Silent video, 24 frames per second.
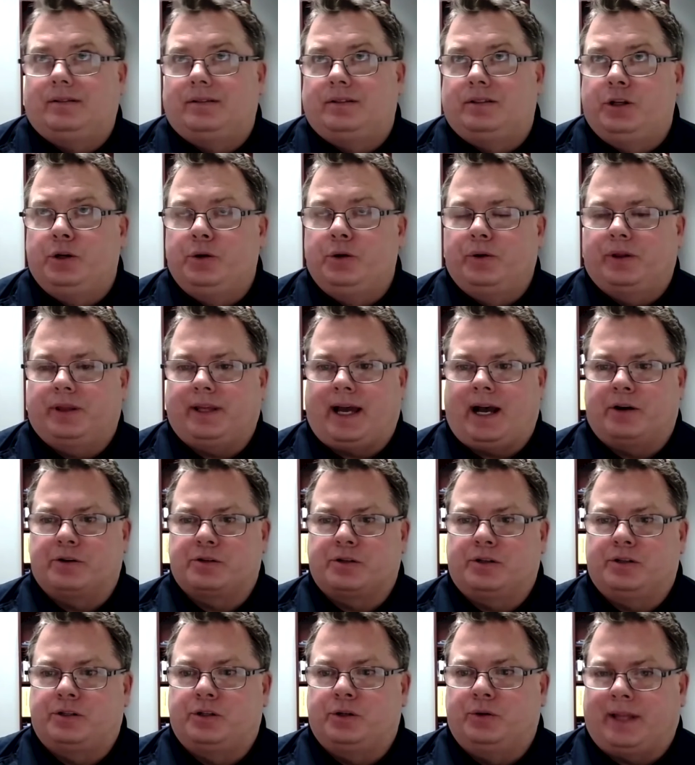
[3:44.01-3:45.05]

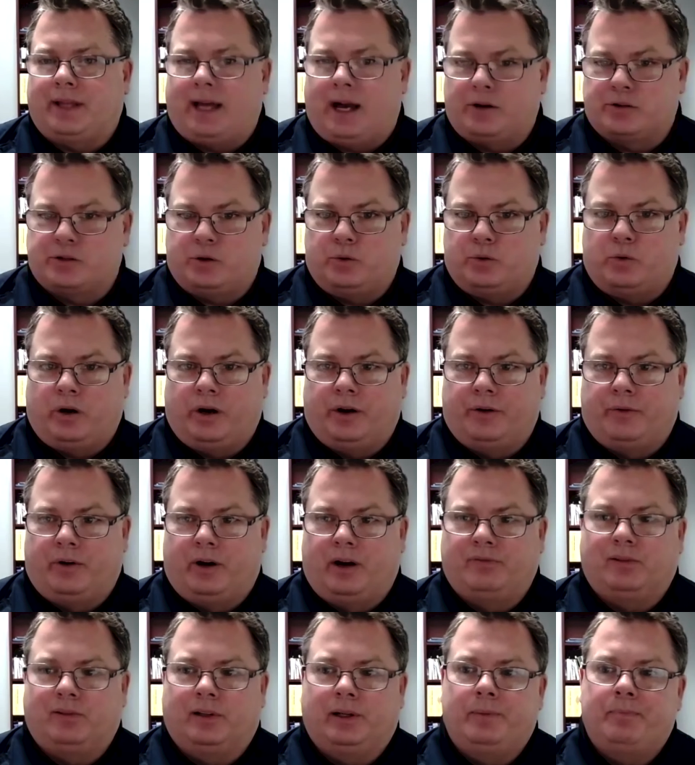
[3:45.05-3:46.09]
2000, 2001,
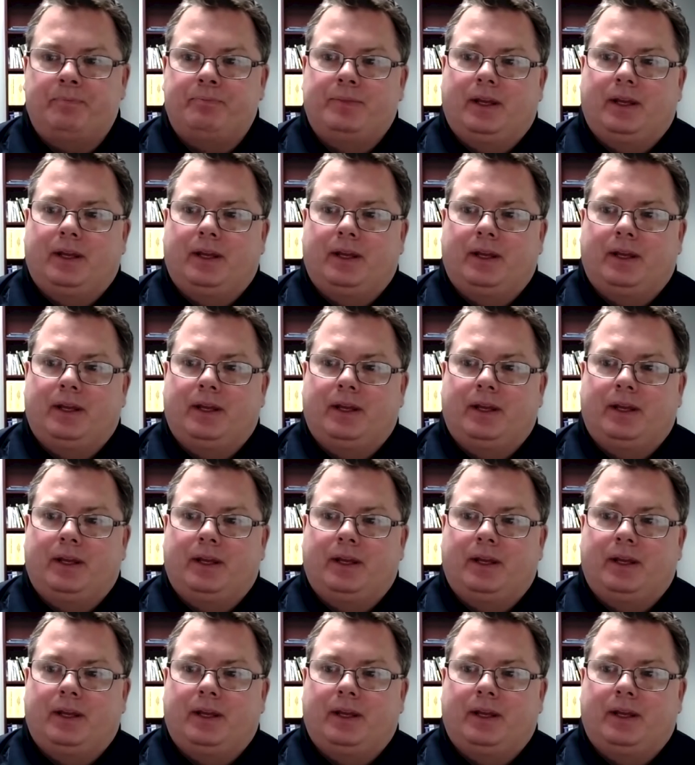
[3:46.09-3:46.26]
roughly.